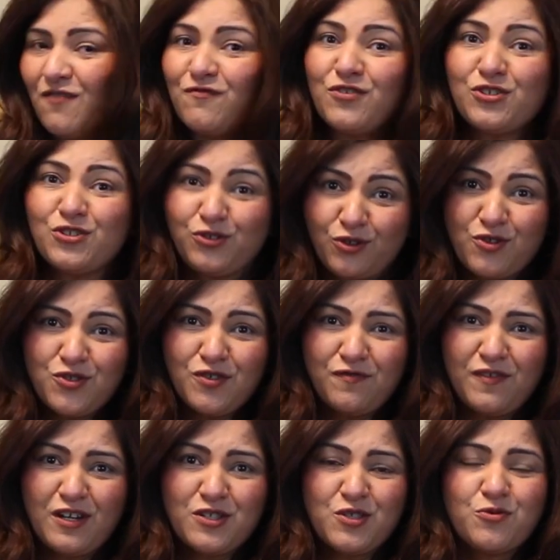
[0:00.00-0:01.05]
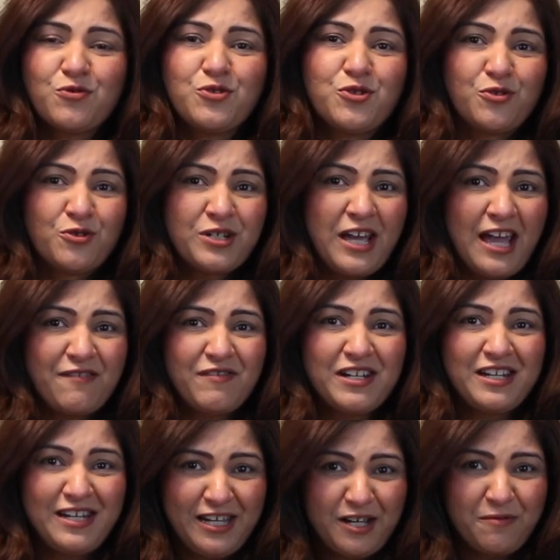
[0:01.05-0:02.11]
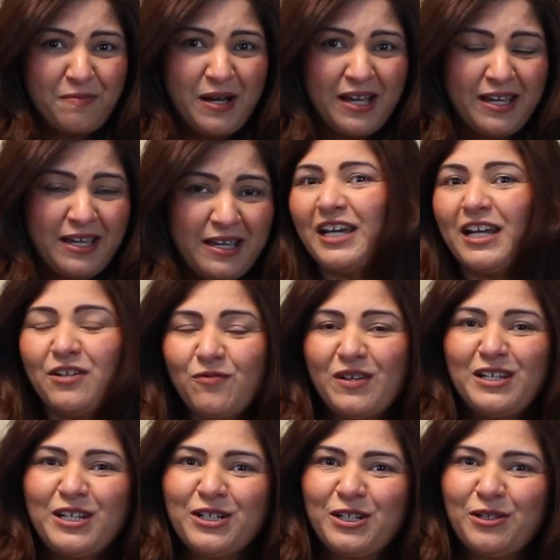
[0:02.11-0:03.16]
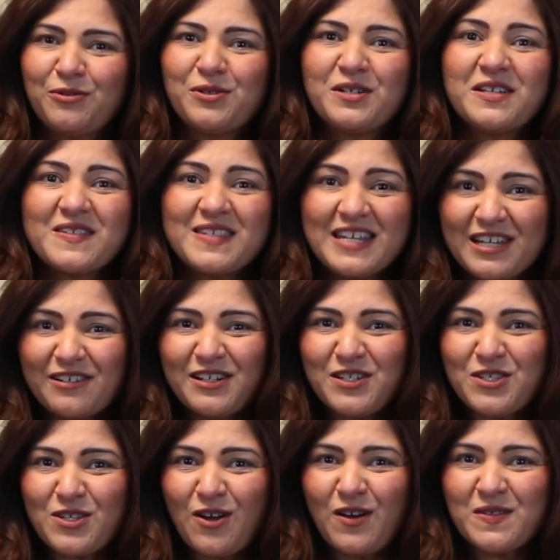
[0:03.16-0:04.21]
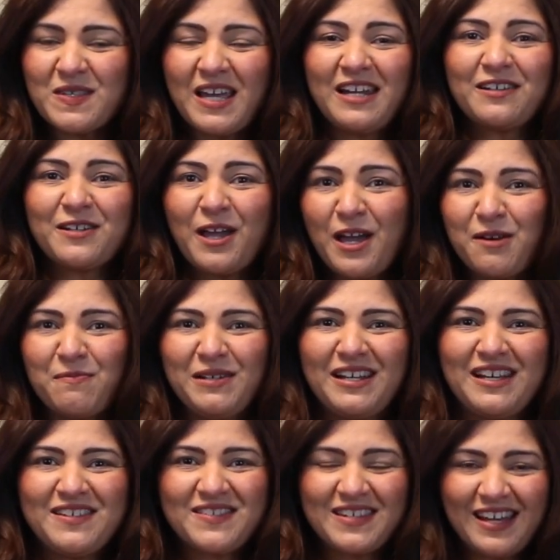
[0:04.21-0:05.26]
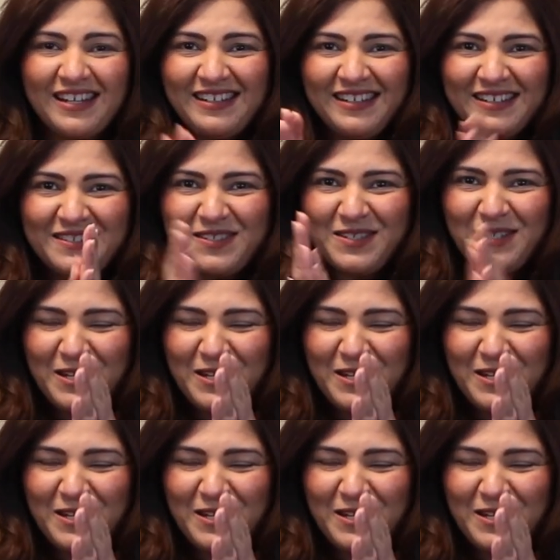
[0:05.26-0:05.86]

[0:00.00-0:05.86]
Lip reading: for those of us who don't have it nearby. It will include secret sauce and caramelized onions.